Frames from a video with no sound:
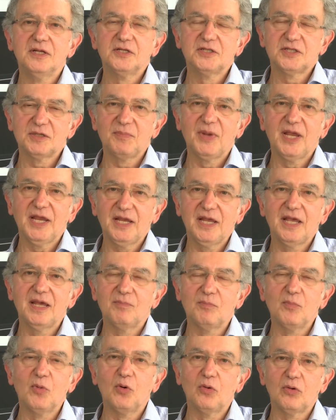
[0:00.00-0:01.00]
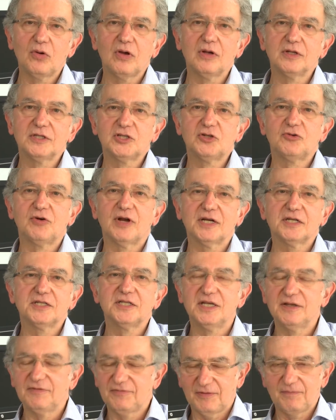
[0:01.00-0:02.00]
to make it more
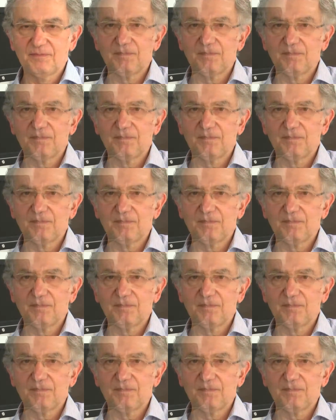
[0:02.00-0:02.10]
constructive.